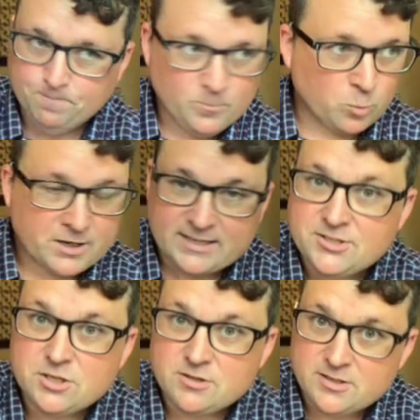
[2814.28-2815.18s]
We're going to
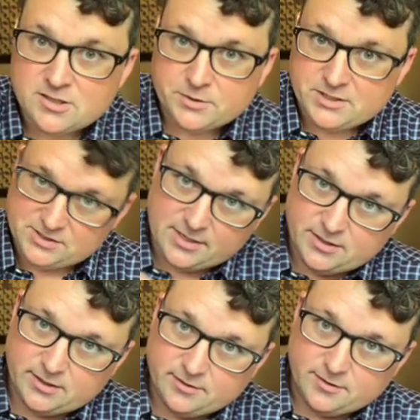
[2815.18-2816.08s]
continue to deal with this in
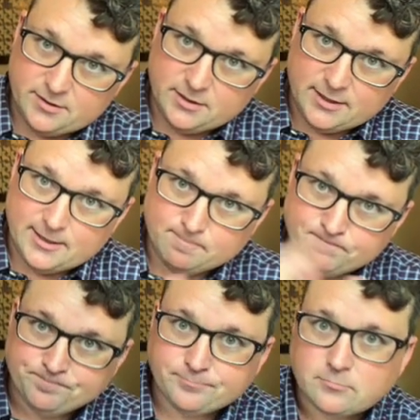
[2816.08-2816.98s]
the
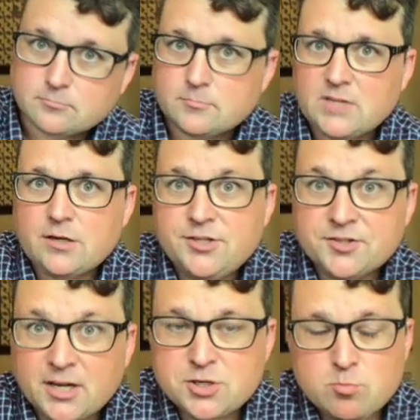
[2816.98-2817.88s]

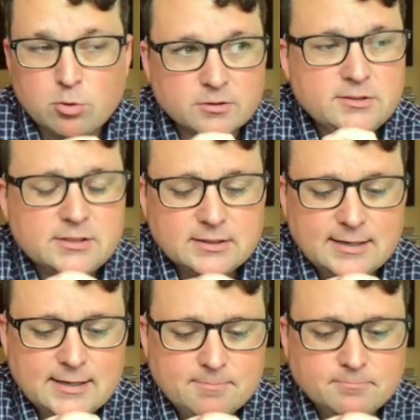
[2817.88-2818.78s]
discussion boards.
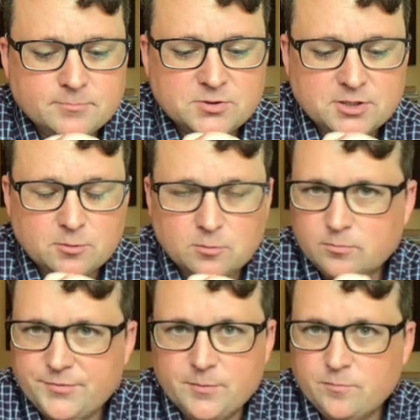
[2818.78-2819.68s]
So
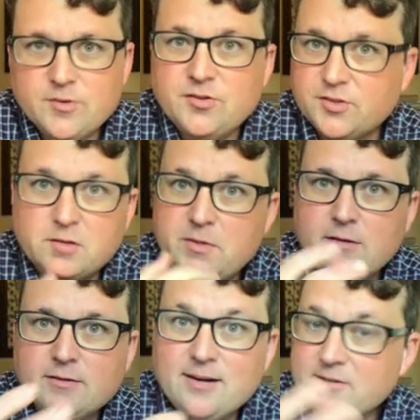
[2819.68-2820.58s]
this is going to be
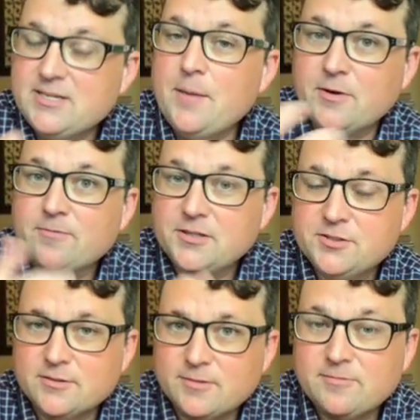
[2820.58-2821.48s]
kind of a topic for us
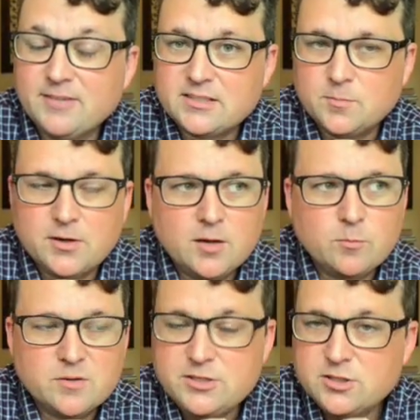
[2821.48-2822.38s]
to reflect upon. What
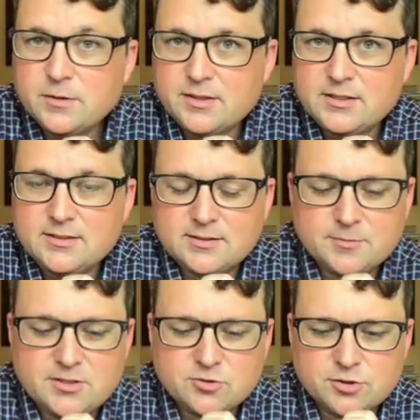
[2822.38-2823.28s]
do we do with these
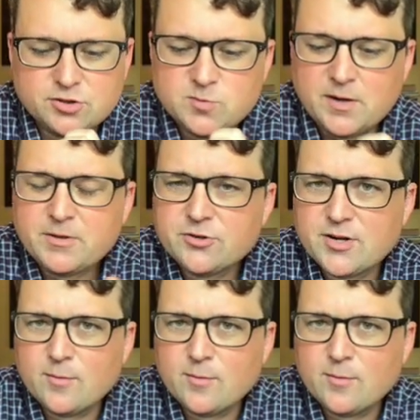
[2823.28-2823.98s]
traditions? But I'm going to try to